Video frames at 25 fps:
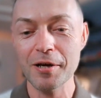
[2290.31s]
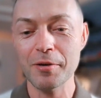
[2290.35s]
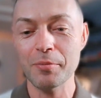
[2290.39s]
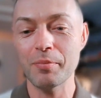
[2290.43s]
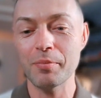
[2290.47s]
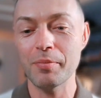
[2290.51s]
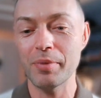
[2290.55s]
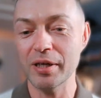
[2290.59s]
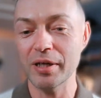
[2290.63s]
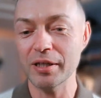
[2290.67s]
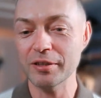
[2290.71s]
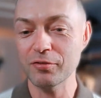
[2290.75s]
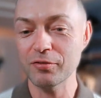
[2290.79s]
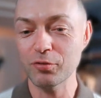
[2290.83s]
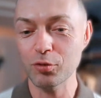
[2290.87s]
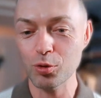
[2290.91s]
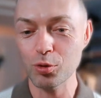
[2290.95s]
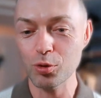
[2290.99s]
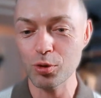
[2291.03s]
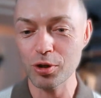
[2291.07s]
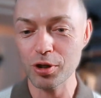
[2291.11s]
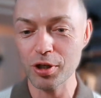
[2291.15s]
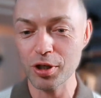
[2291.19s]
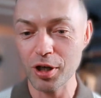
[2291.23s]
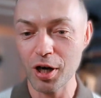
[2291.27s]
But
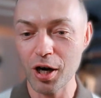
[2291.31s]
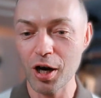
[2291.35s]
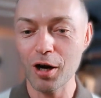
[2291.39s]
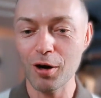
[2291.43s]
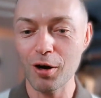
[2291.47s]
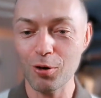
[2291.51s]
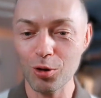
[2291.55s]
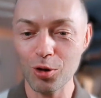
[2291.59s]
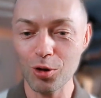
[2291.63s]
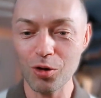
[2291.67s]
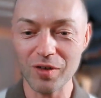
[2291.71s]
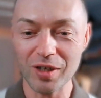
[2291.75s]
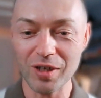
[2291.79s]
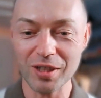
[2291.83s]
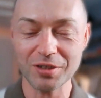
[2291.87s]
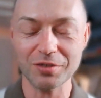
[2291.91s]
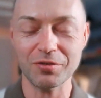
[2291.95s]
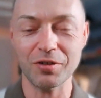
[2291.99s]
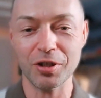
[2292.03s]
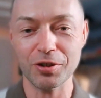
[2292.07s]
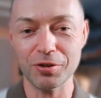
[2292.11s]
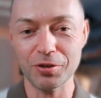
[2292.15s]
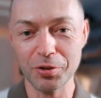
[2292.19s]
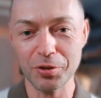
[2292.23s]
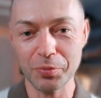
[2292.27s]
for all of us
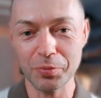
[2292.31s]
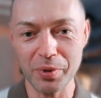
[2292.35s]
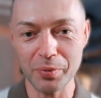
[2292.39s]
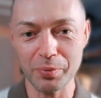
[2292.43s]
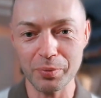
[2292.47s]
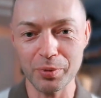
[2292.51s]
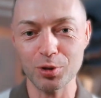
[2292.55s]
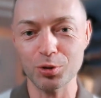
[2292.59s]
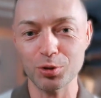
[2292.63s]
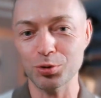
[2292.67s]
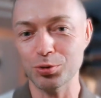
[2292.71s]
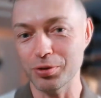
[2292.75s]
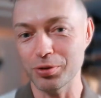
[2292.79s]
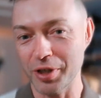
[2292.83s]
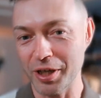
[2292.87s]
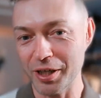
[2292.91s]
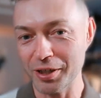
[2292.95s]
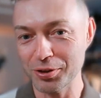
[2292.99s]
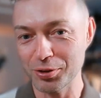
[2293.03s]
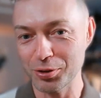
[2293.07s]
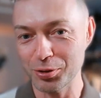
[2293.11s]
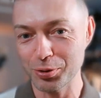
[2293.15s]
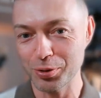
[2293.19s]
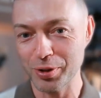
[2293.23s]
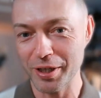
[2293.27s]
regular people who do
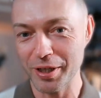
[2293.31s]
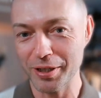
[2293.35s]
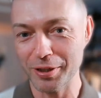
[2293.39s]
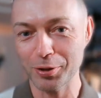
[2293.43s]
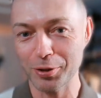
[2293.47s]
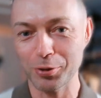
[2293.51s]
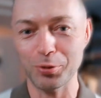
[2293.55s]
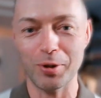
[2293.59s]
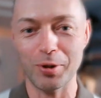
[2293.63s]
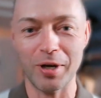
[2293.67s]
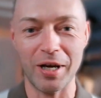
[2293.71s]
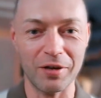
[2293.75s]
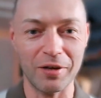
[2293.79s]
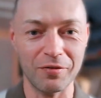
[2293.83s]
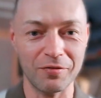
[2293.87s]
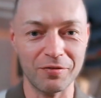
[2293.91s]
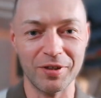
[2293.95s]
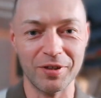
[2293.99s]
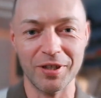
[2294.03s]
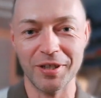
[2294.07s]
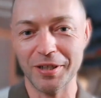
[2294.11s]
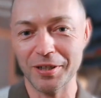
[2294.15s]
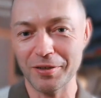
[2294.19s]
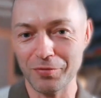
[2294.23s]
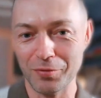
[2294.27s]
not do that, who have
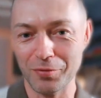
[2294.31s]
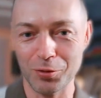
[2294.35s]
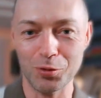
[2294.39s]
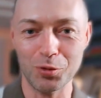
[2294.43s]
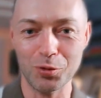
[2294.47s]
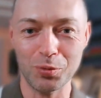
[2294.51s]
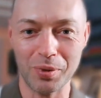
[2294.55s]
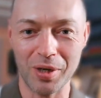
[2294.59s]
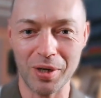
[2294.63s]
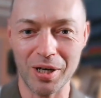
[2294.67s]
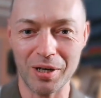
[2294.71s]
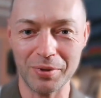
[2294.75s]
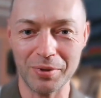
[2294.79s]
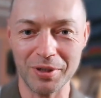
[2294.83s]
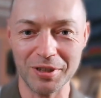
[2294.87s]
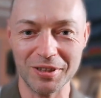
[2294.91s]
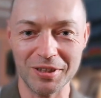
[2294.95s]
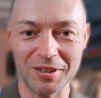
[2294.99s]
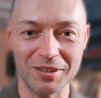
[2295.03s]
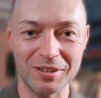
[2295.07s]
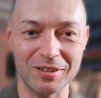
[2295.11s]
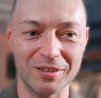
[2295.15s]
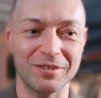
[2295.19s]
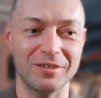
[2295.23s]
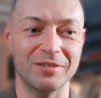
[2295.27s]
like a few
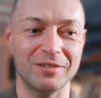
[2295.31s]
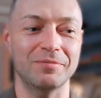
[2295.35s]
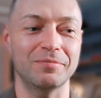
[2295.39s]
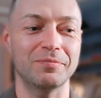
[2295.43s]
properties,